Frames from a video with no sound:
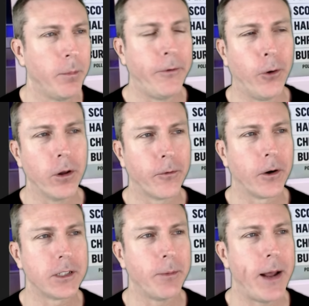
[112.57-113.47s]
Before the
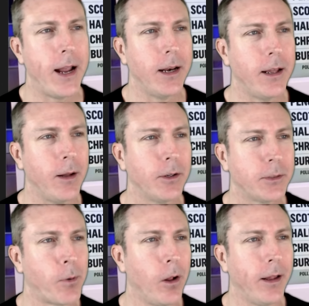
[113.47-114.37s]
first debate, he was
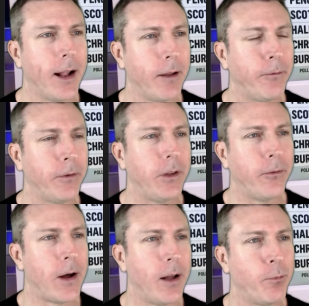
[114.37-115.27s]
polling at
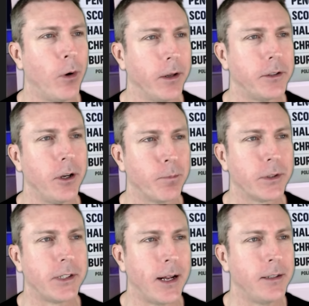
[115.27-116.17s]

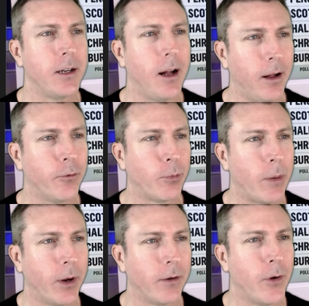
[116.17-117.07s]
55.2% of
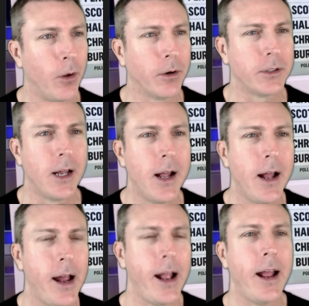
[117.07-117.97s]
Republican voters,
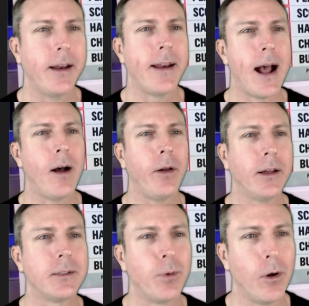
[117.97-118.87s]
and now he
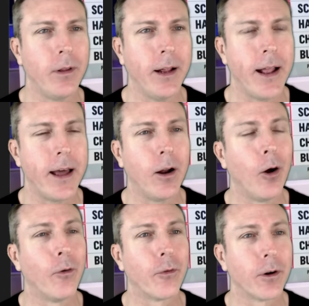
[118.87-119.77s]
is polling at
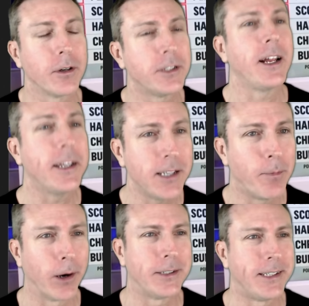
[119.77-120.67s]
over
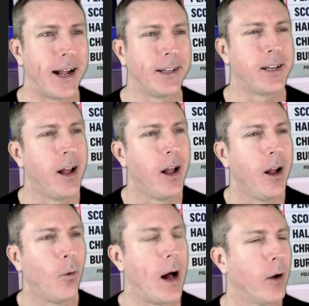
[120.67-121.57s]
60%,
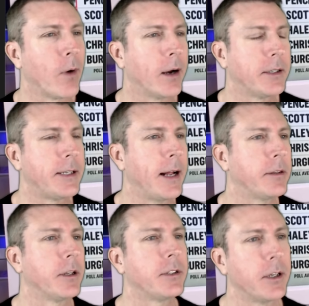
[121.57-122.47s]
while Ron
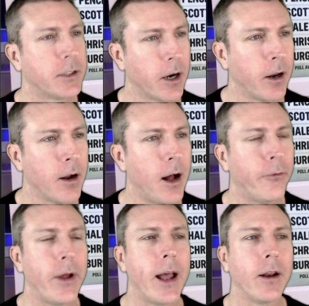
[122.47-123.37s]
DeSantis started
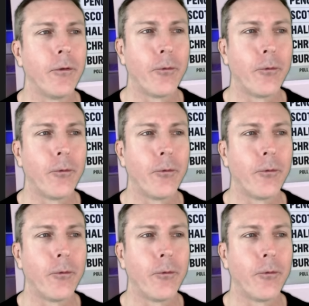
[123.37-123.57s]
off at